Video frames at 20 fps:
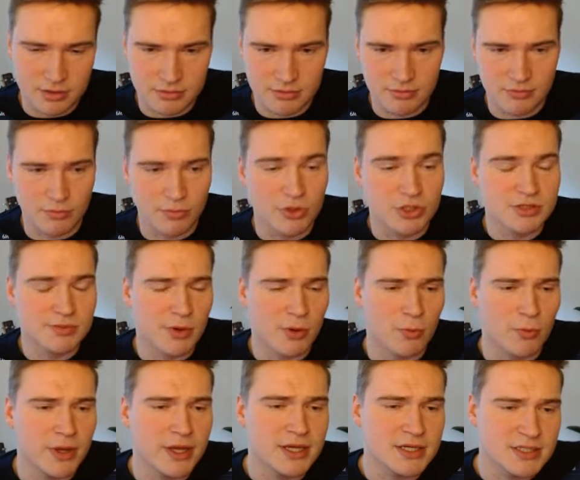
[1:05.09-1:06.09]
multiple
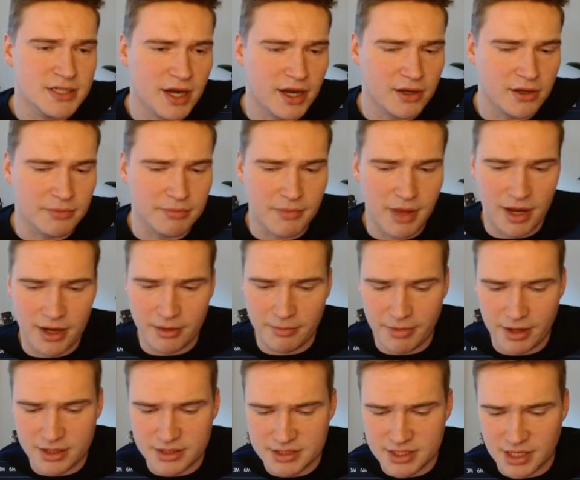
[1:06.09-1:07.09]
weeks, I can
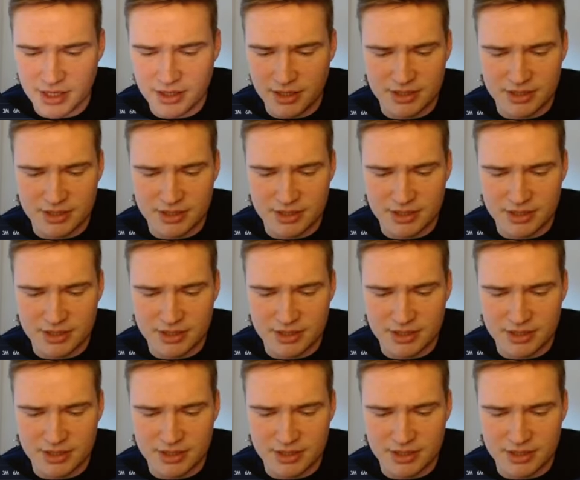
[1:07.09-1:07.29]
better say.